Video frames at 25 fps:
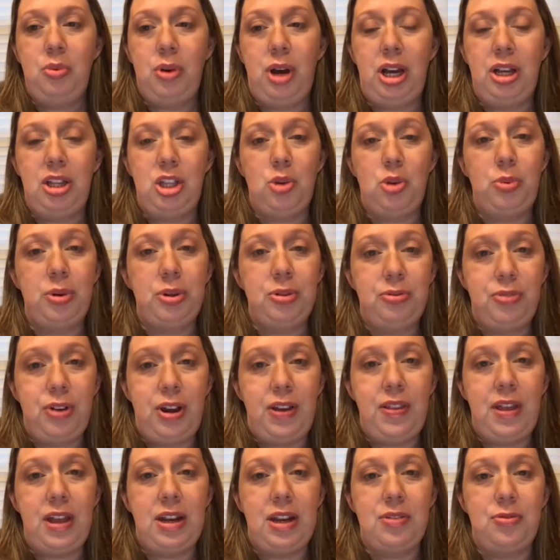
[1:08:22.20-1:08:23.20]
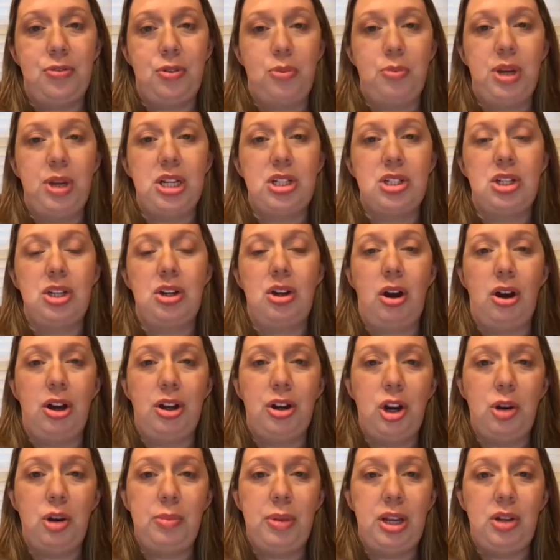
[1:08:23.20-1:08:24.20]
You will find that information on
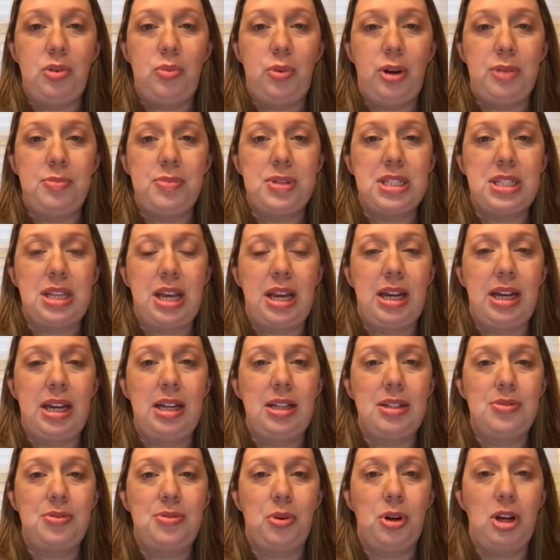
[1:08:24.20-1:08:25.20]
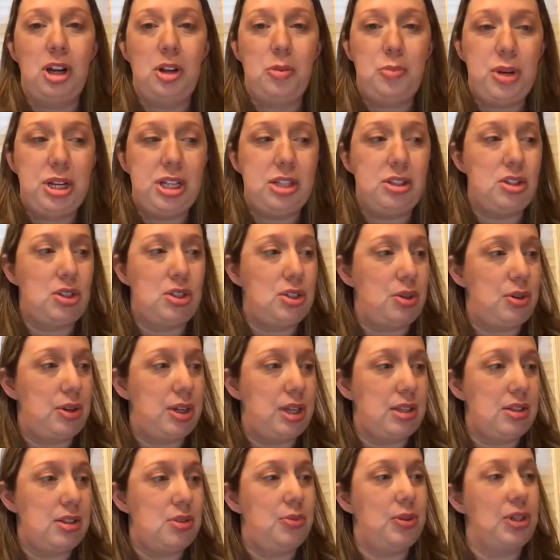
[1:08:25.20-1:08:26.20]
our main website for admitted
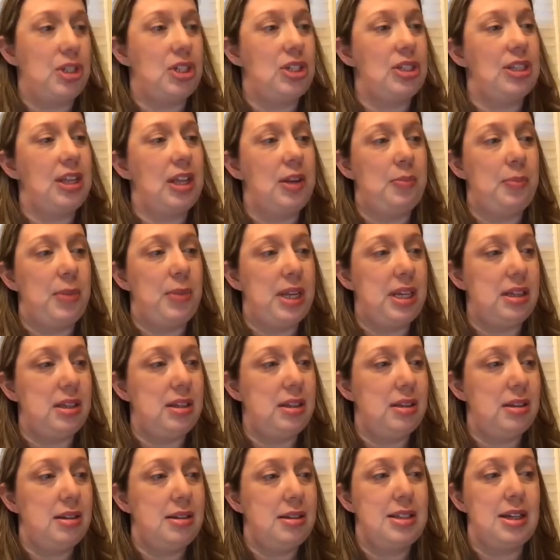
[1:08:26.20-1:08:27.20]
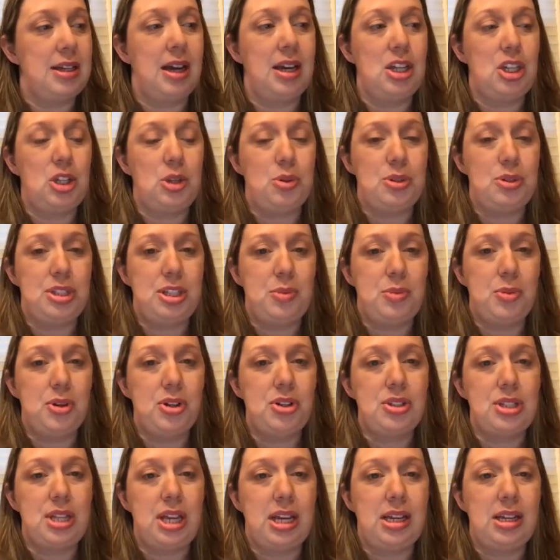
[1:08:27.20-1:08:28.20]
students, which is
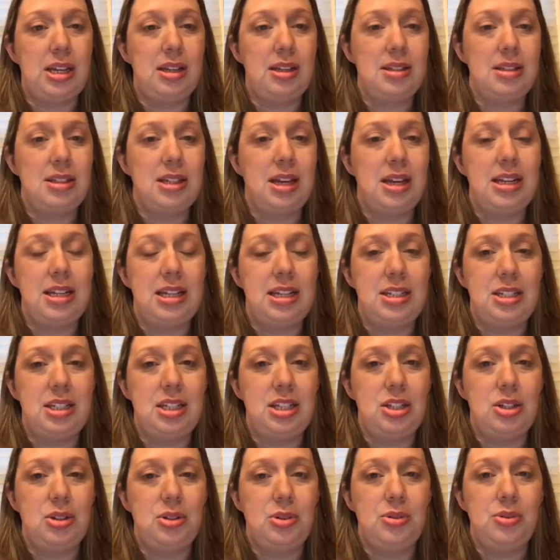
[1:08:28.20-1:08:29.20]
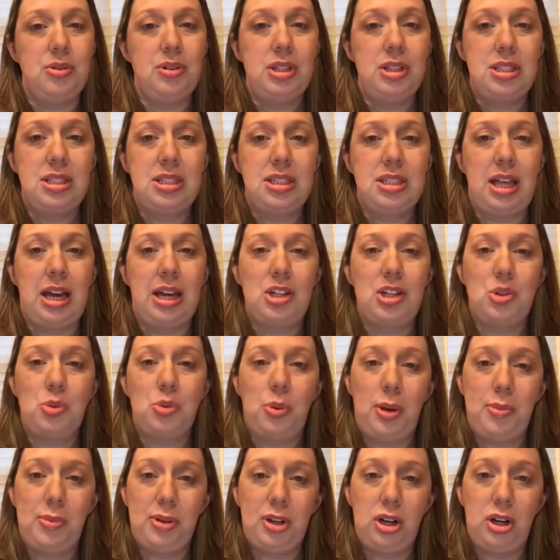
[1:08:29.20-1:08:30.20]

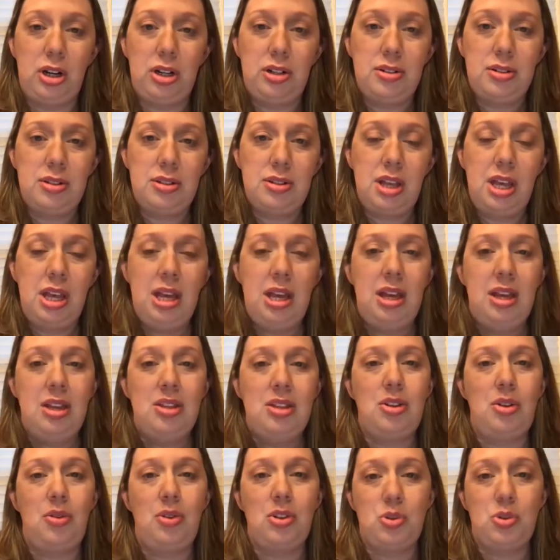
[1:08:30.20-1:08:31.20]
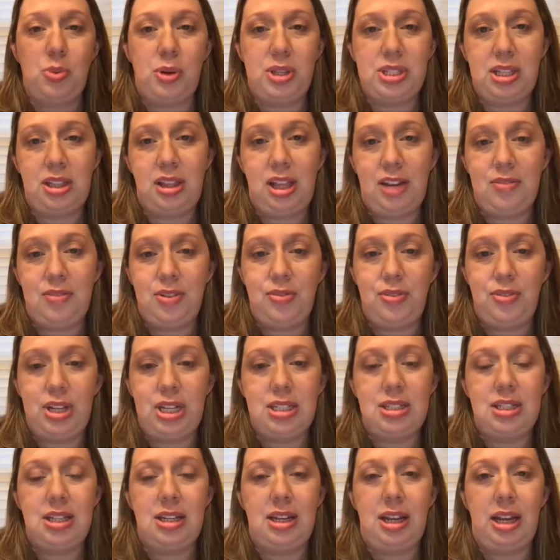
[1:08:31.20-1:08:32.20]
admitted.ucmerced.edu/webinars. So this was a live event
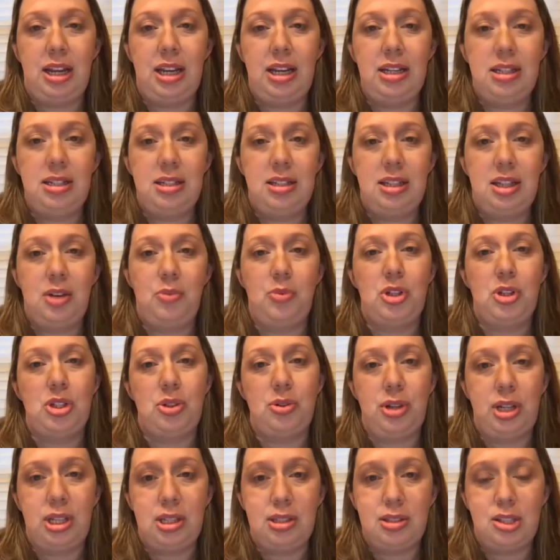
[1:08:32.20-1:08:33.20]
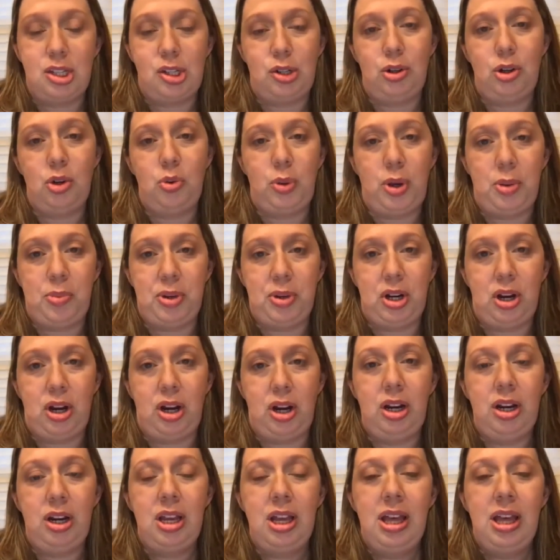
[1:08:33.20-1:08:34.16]
tonight that we do consider a webinar.